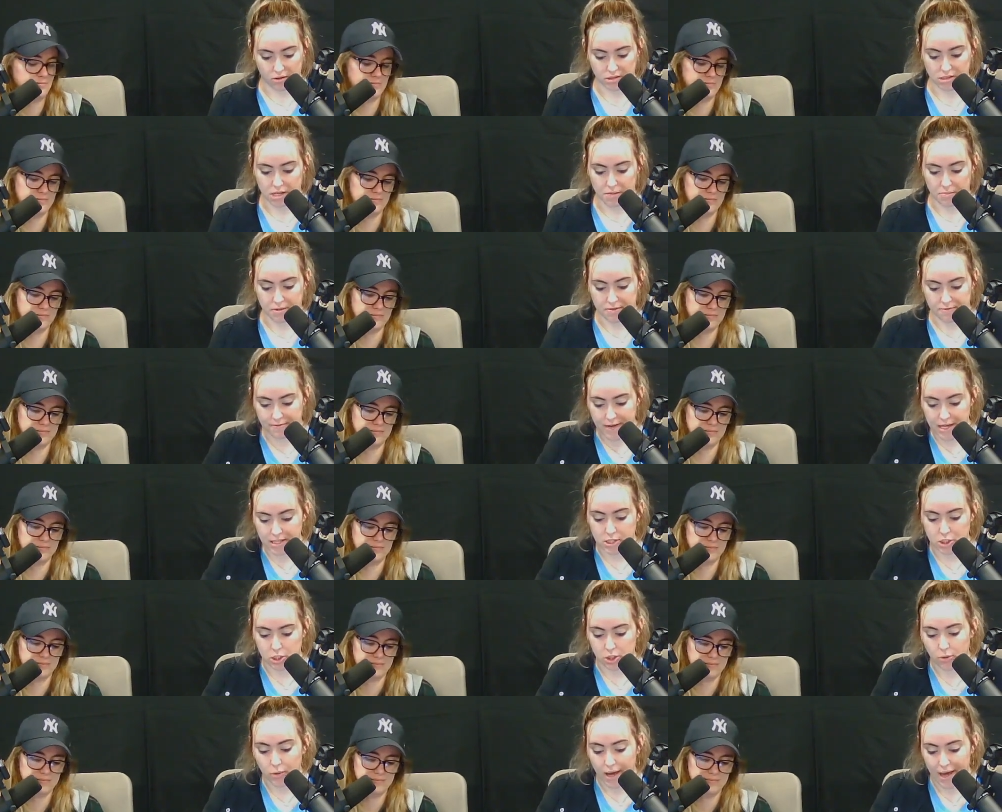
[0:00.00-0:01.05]
Speaker 1: time, but the fact that
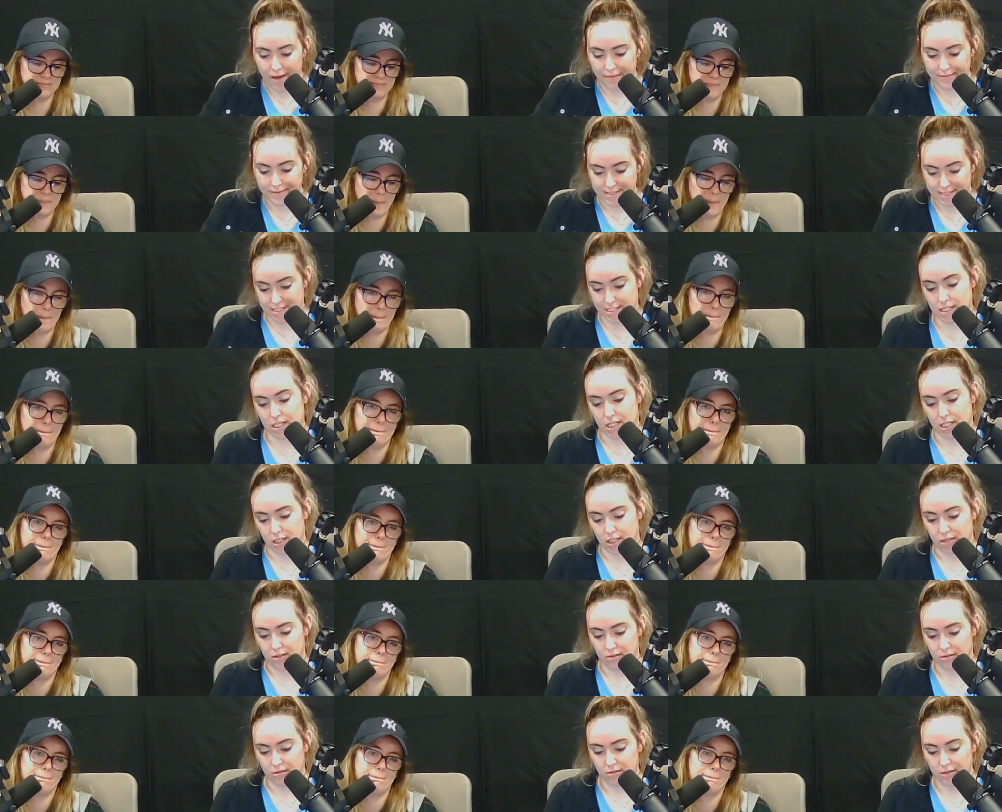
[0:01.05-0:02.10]
you haven't
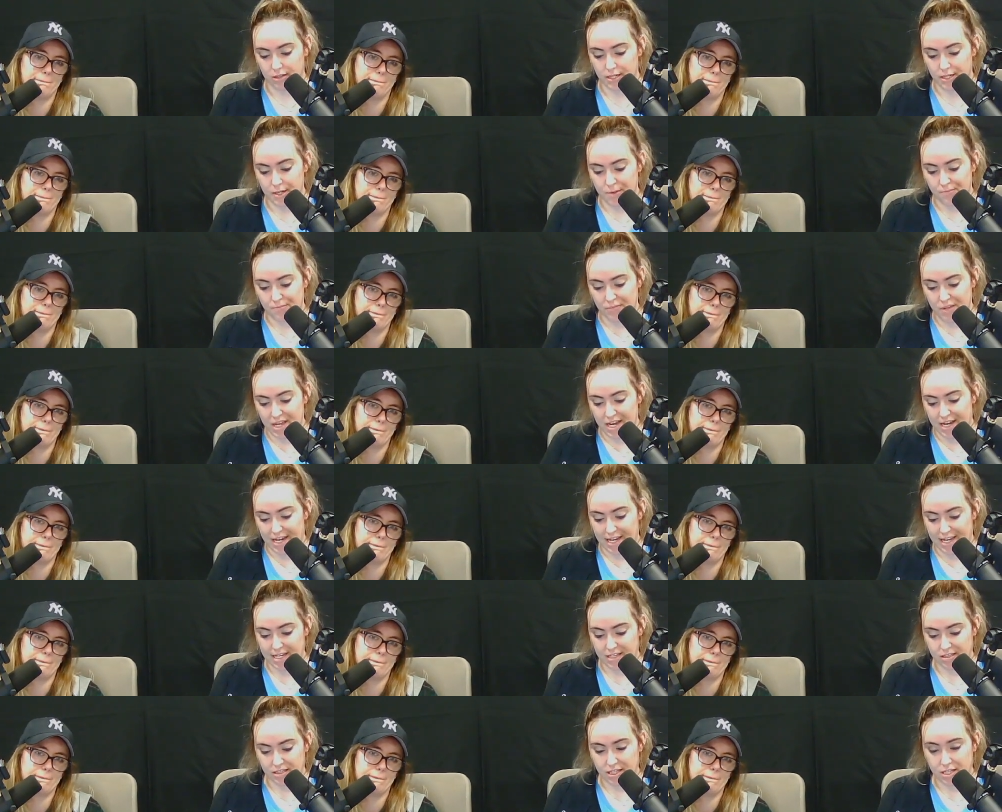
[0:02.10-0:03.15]
seen
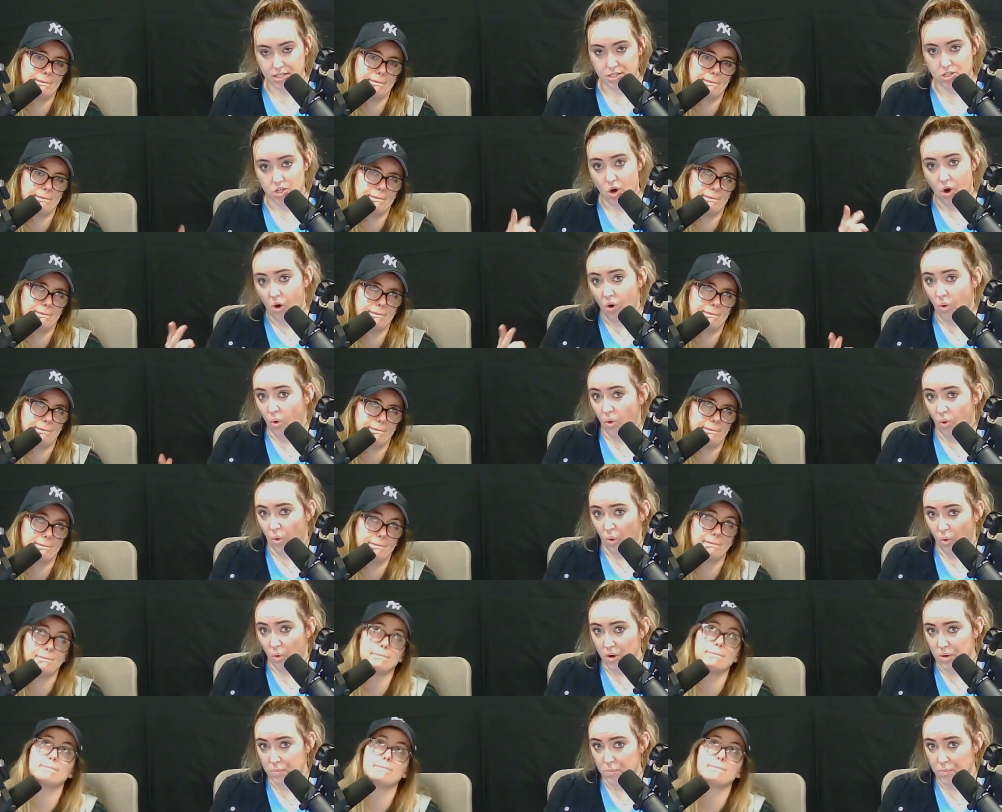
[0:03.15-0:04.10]
Aliens or